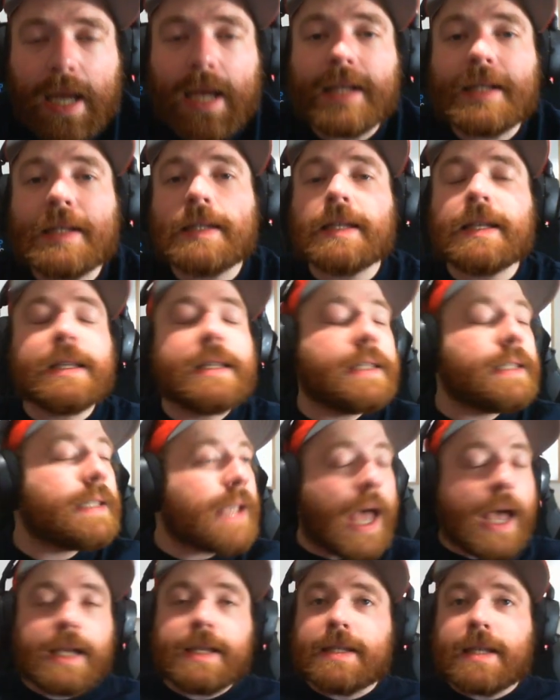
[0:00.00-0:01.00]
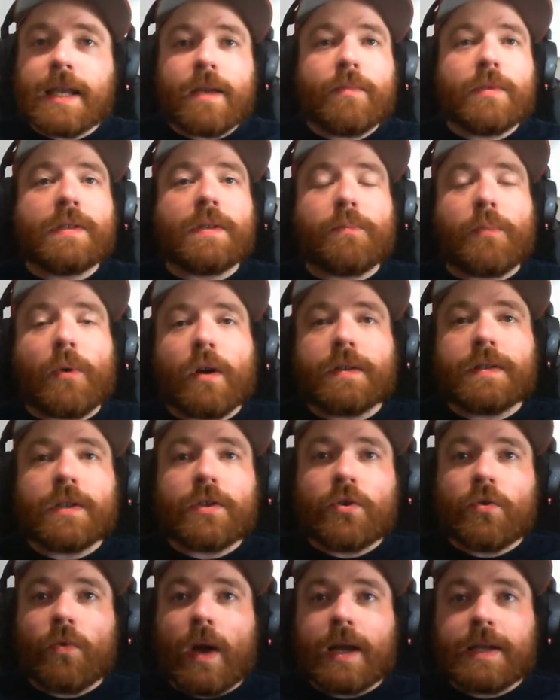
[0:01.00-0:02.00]
It's the exact same as a proxy
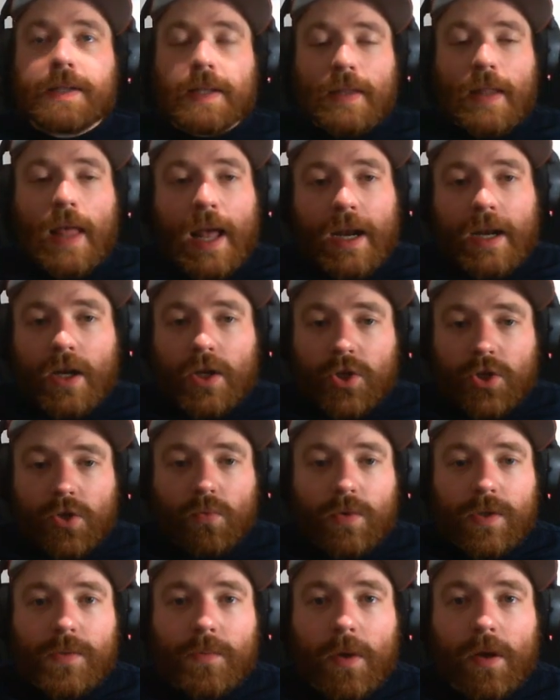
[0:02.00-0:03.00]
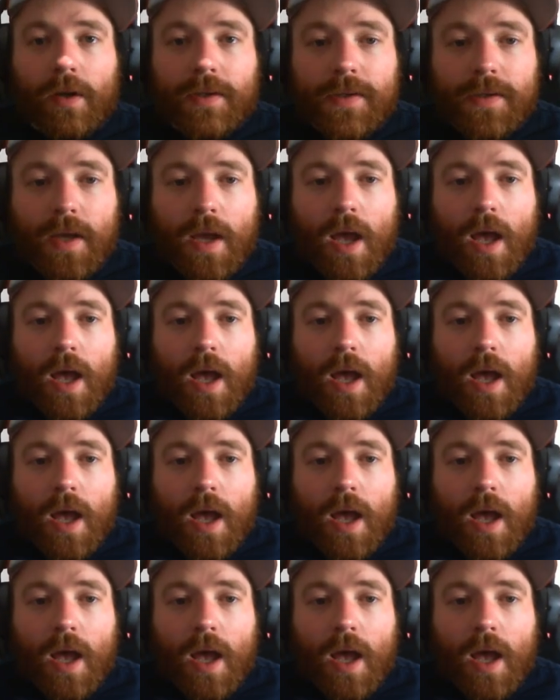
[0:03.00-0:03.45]
two racks in that initial response.